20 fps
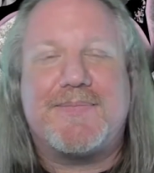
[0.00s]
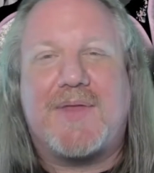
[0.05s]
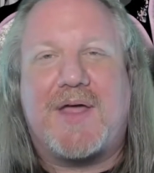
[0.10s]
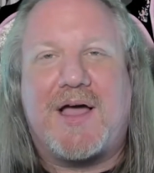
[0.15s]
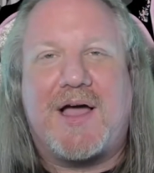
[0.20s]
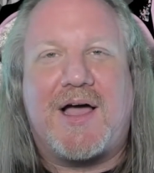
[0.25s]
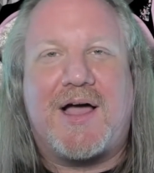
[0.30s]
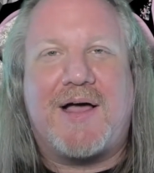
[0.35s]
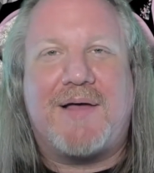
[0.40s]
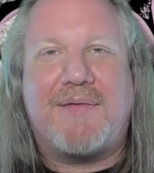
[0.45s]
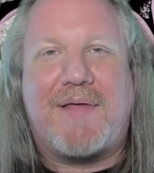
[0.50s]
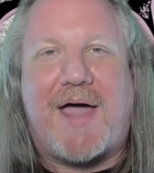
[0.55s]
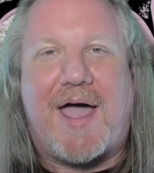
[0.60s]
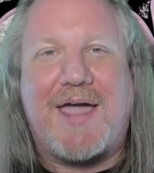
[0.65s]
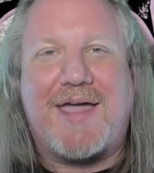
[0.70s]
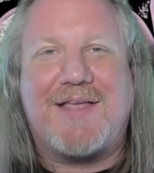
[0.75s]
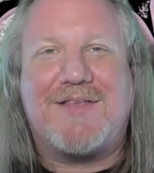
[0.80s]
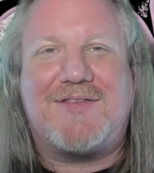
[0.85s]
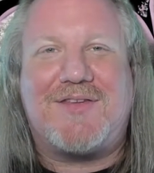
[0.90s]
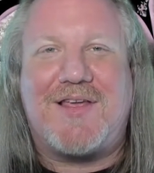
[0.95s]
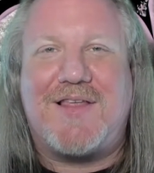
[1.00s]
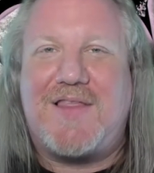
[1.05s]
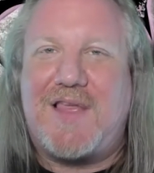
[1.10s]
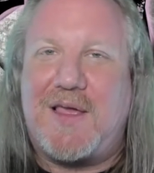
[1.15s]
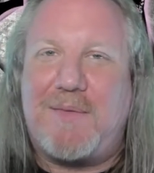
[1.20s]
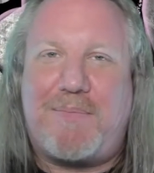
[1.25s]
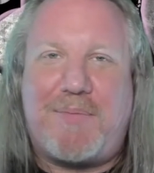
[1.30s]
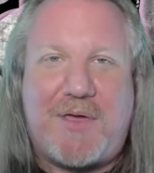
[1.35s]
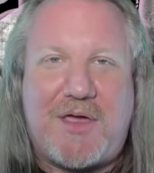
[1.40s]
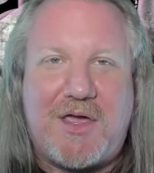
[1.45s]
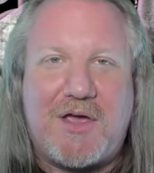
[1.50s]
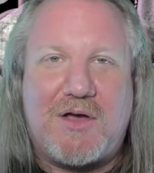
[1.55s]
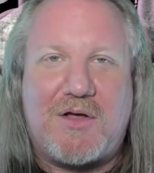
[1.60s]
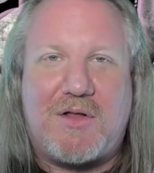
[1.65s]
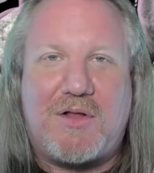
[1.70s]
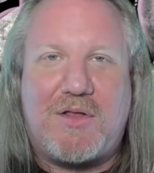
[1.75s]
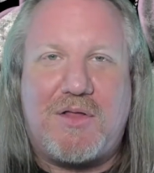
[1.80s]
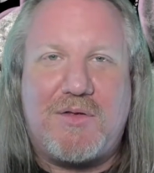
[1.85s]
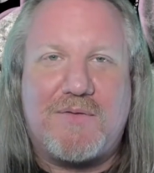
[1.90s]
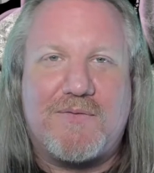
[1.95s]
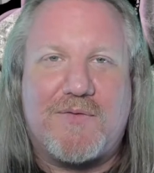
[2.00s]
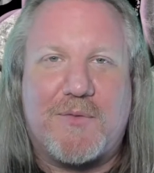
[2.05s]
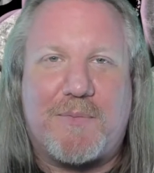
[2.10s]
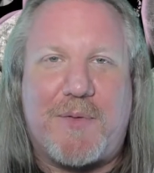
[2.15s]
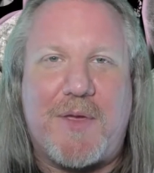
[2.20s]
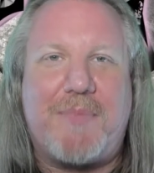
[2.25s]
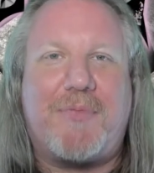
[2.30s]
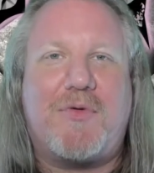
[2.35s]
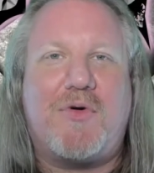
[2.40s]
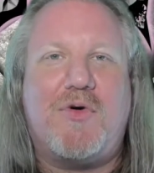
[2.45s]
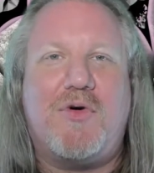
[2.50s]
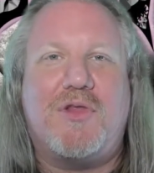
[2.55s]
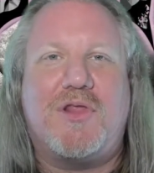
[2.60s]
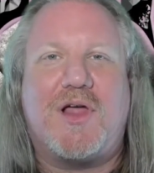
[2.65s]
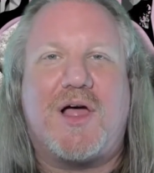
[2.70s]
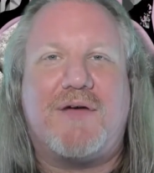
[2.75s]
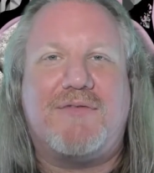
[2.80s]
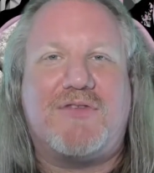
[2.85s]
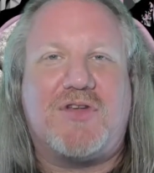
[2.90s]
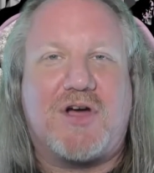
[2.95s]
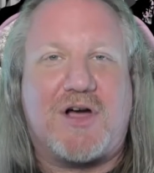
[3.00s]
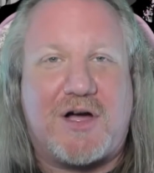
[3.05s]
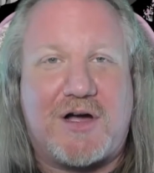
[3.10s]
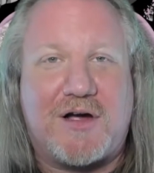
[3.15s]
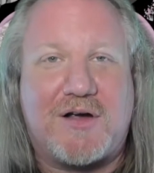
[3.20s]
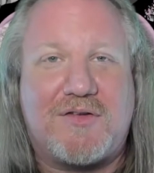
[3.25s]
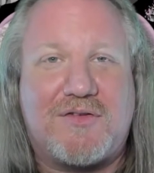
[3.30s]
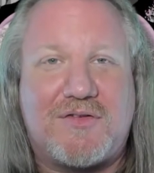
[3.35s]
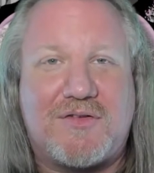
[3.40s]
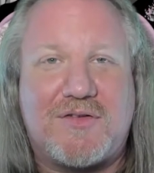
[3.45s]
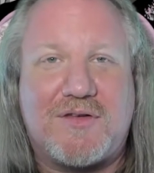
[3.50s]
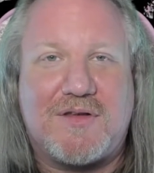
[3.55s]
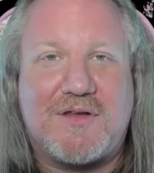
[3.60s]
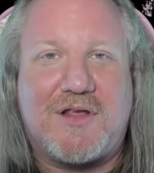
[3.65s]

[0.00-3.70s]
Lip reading: I can see the appeal for people who love dogs.